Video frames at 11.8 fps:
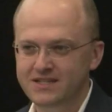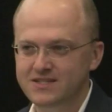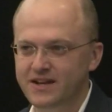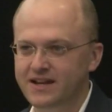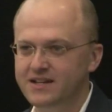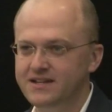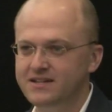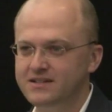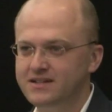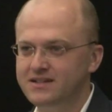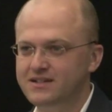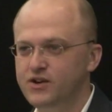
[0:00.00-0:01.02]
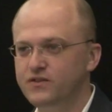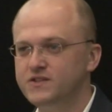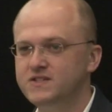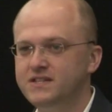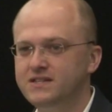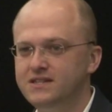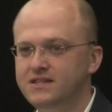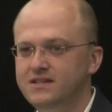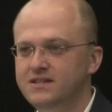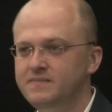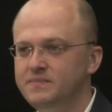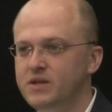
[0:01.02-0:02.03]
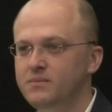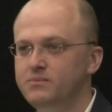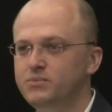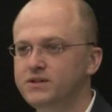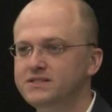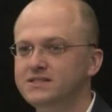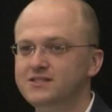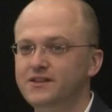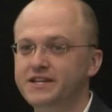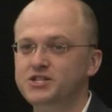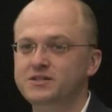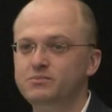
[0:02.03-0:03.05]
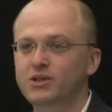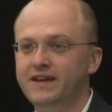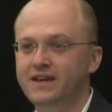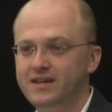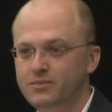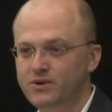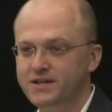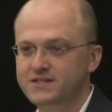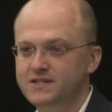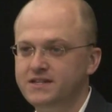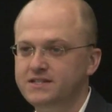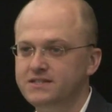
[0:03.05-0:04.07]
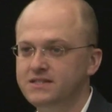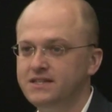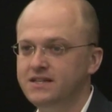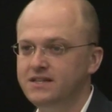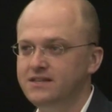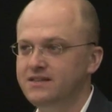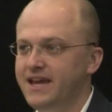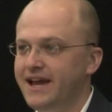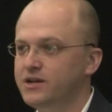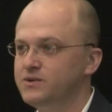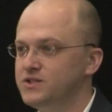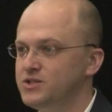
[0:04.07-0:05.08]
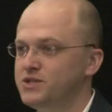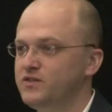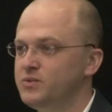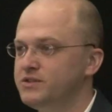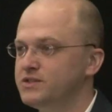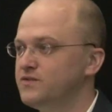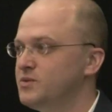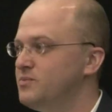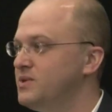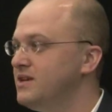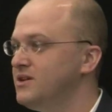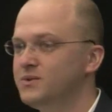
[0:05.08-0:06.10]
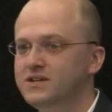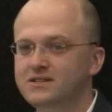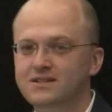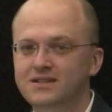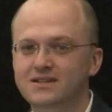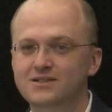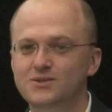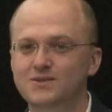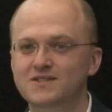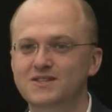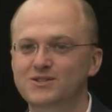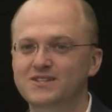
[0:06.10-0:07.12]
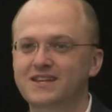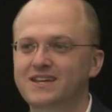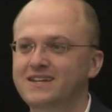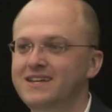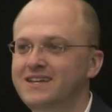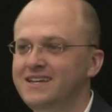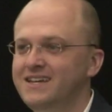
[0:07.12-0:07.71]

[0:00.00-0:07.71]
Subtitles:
And I oversee the book selection planning process, the acquisition of the books from Penguin, who is here today,